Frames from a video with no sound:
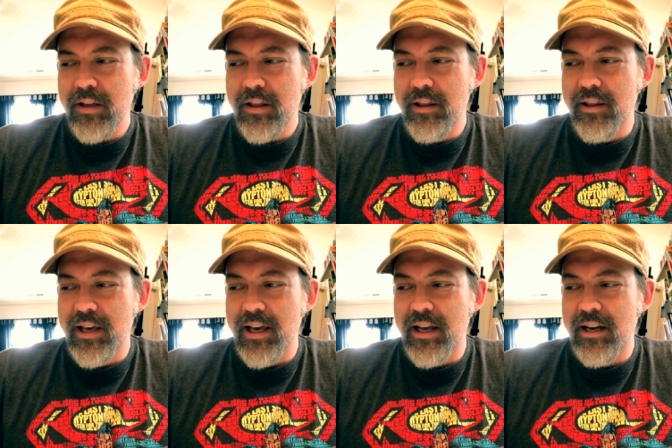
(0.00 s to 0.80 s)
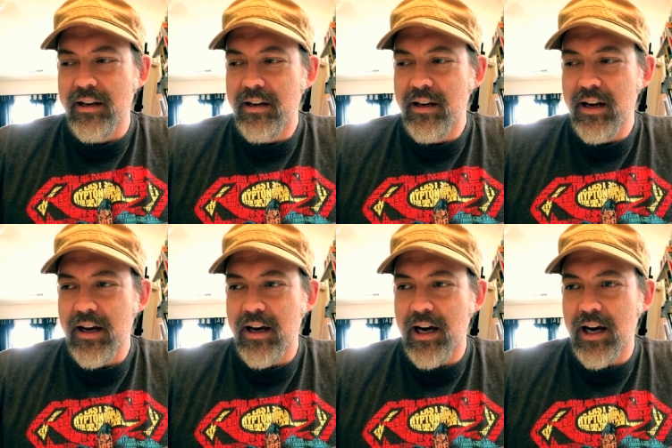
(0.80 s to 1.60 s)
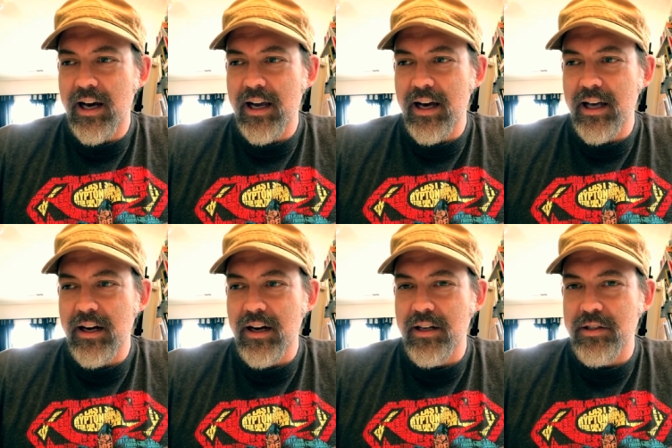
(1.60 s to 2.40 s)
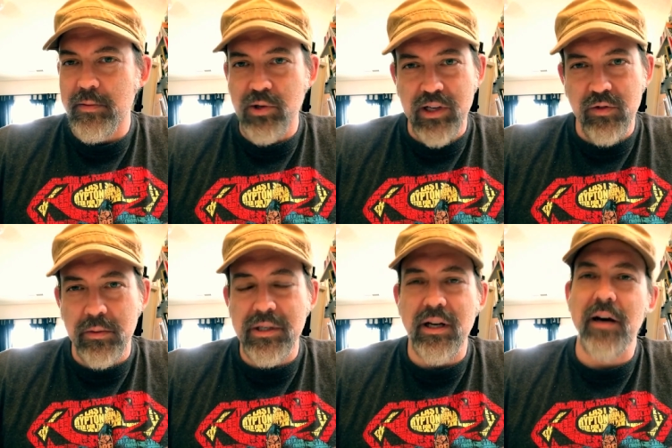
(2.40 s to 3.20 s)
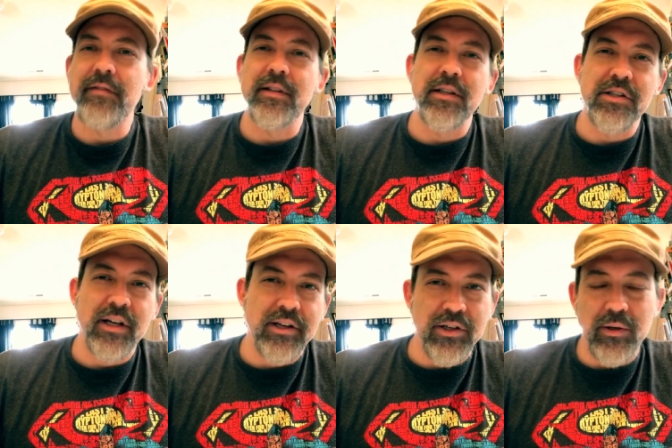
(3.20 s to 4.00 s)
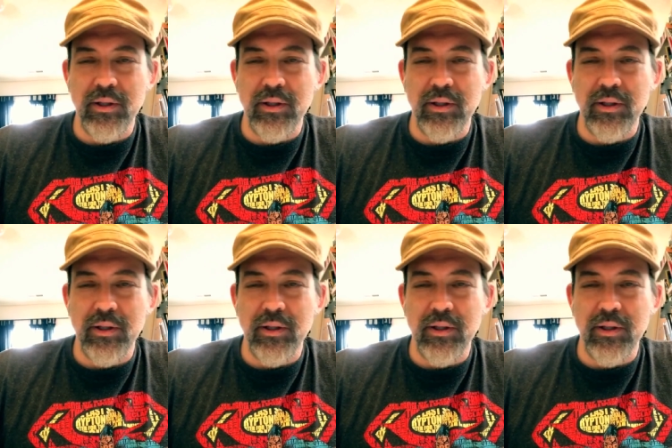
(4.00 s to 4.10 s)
then I got on some Transformer stuff, and then GI Joe,